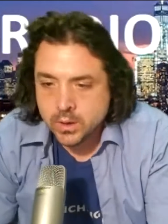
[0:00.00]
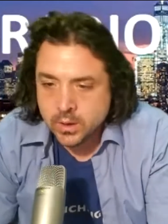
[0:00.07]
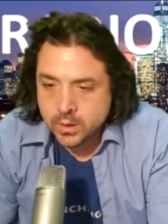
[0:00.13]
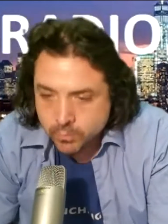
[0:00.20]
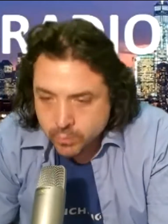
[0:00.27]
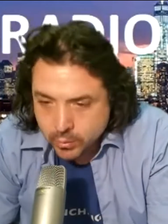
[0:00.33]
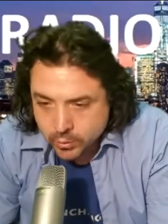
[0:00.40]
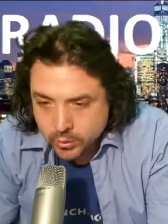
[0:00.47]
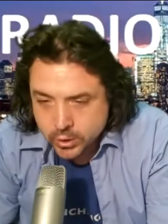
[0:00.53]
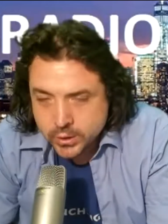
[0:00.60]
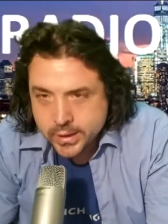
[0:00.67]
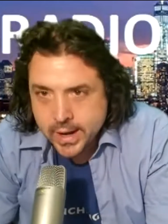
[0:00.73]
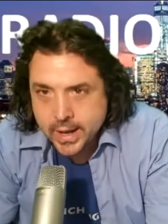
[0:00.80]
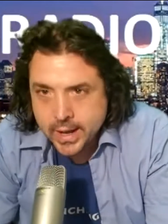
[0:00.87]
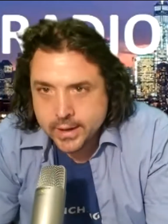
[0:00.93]
But we're
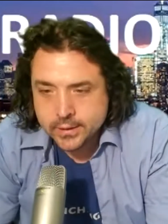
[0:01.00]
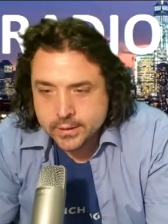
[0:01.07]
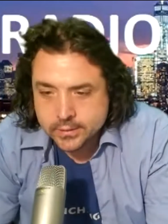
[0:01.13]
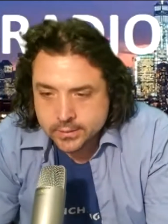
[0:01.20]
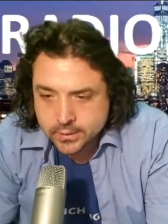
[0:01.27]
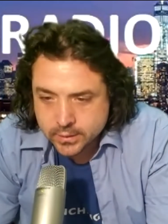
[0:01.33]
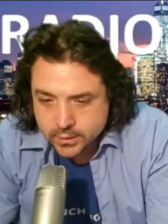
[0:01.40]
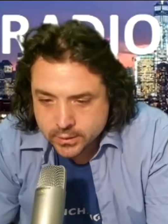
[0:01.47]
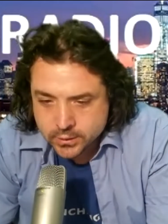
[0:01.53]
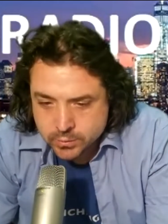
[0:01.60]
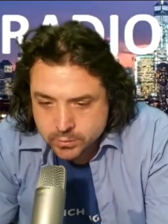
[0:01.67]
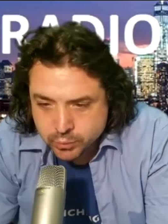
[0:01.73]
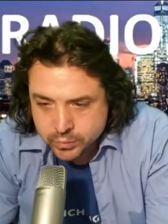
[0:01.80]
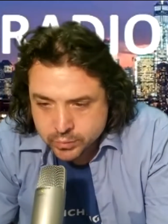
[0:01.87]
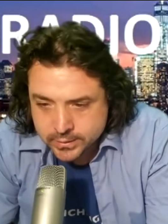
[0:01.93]
looking at a
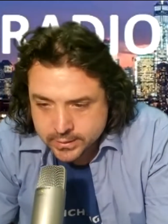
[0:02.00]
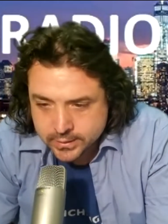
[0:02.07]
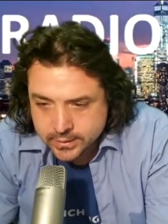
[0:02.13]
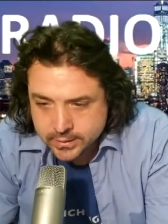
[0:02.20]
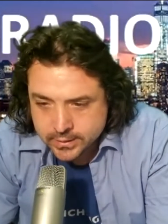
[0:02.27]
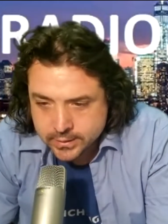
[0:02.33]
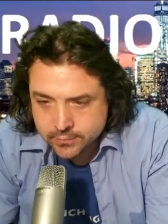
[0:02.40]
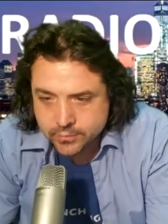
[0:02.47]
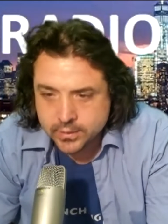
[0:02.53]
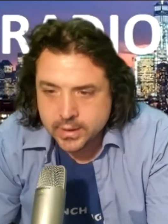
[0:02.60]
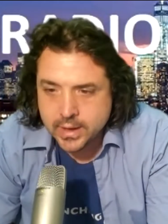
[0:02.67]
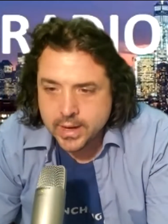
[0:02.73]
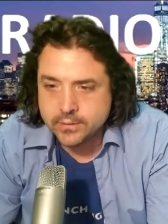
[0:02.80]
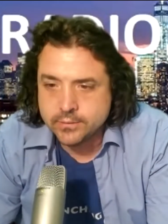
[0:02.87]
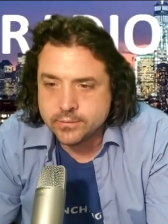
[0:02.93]
completely different
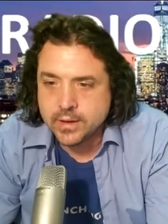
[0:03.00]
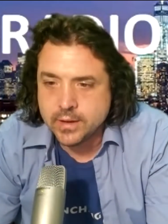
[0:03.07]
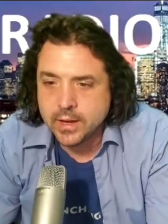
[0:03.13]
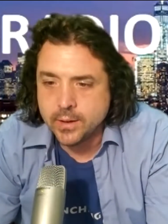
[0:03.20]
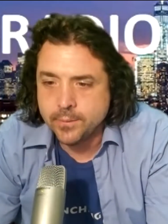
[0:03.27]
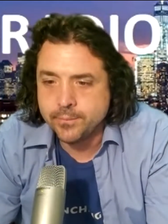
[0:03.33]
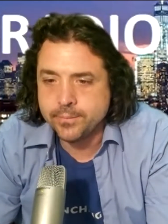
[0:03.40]
landscape